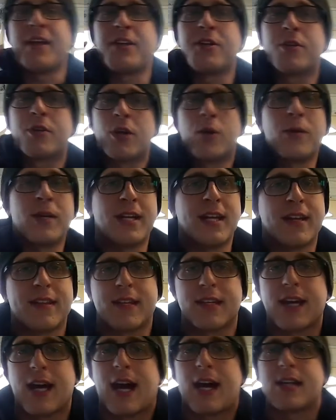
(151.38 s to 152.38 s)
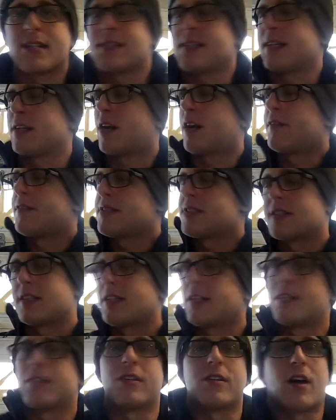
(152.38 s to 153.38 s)
you go and hit the gas, and obviously
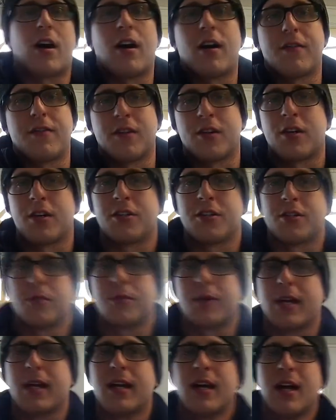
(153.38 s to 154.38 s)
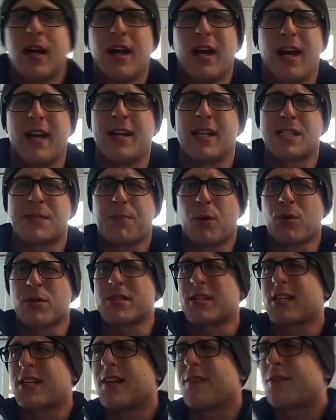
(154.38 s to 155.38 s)
you're off and on your way. And it's
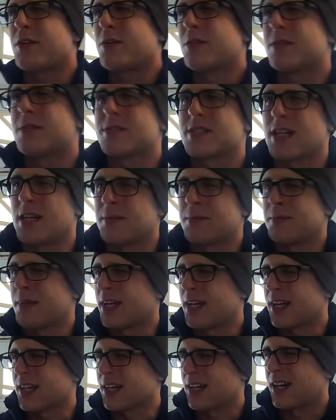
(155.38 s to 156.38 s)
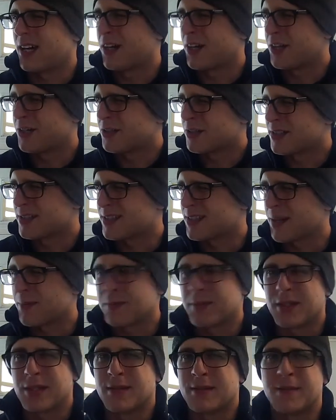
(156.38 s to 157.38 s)
supposed to give you something like 100
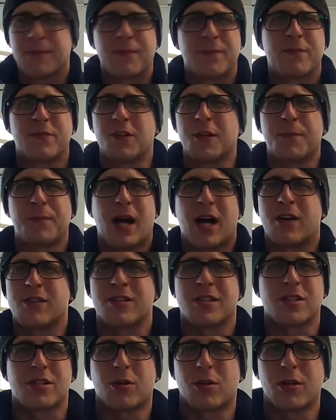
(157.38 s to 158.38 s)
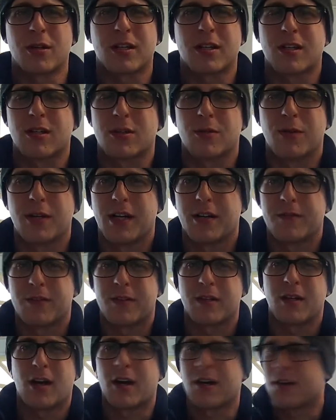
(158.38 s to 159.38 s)
something foot-pounds of torque or
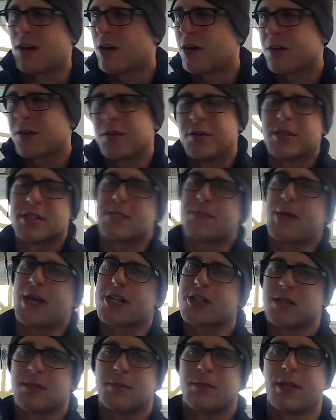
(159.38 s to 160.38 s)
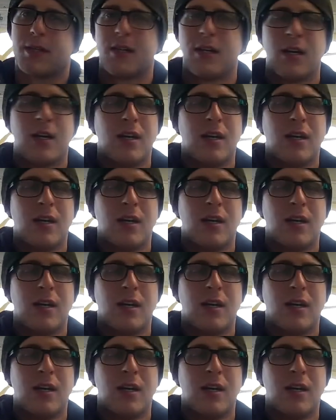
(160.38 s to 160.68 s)
whatever, not all through the spectrum, but